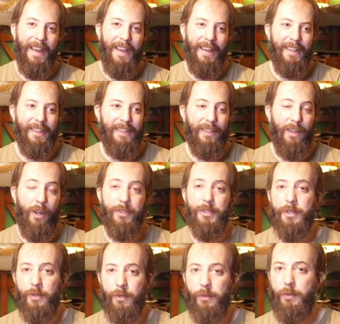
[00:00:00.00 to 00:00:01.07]
And
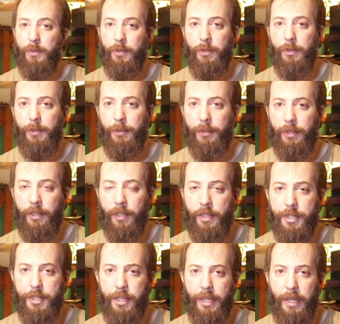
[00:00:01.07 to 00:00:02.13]
also
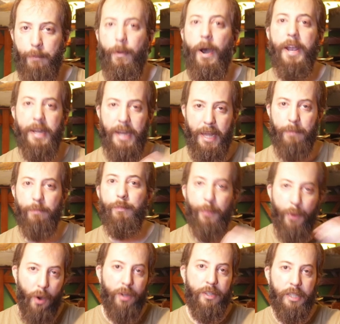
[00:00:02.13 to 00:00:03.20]
concerning my name
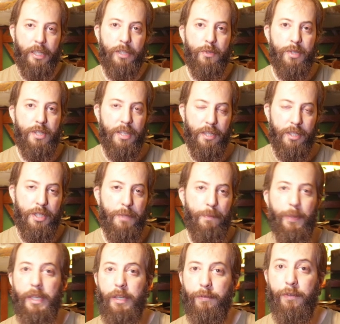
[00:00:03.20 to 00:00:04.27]
brought into
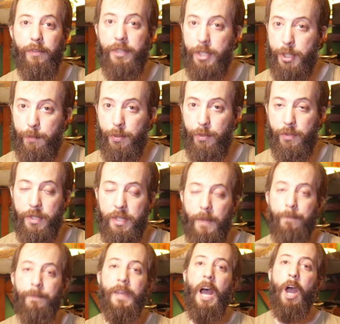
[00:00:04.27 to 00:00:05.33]
such pitiful
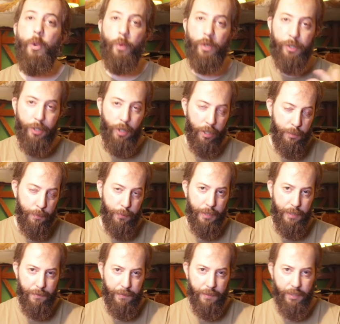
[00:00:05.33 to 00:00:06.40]
disputes. I will not
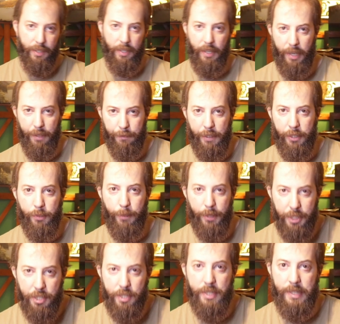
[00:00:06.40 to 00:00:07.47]
breathe further life into
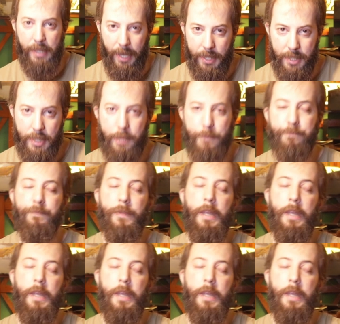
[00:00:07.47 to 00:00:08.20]
malicious lies.